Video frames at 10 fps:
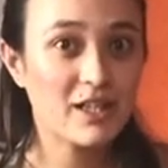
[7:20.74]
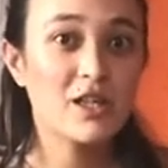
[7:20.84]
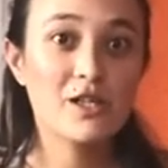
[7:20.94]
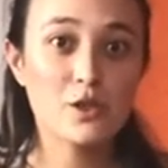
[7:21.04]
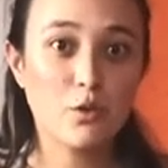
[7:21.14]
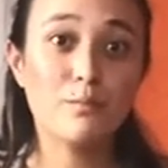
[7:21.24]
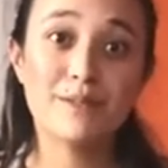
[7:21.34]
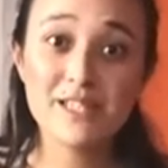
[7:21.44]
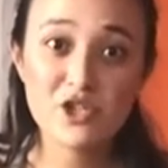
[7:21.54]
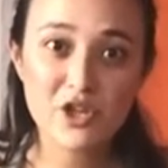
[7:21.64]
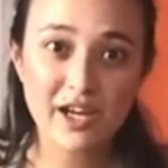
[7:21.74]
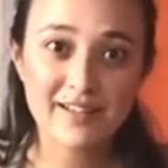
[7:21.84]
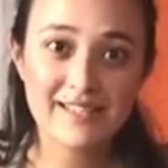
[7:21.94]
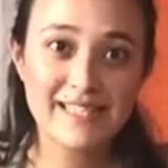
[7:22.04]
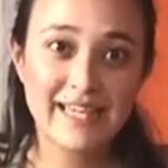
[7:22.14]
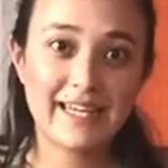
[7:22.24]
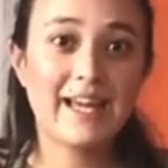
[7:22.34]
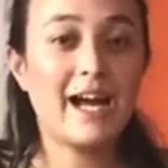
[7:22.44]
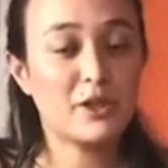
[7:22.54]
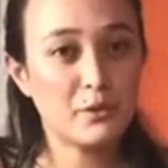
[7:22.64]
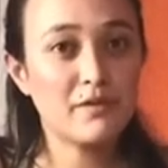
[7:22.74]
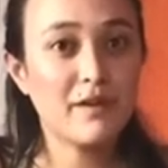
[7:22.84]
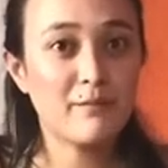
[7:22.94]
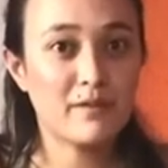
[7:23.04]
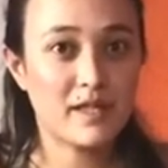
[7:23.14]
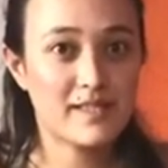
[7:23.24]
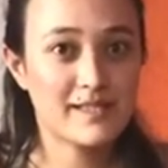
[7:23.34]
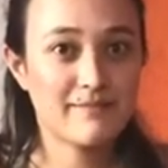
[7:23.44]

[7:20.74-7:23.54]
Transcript: So please check this cake at 25 minutes.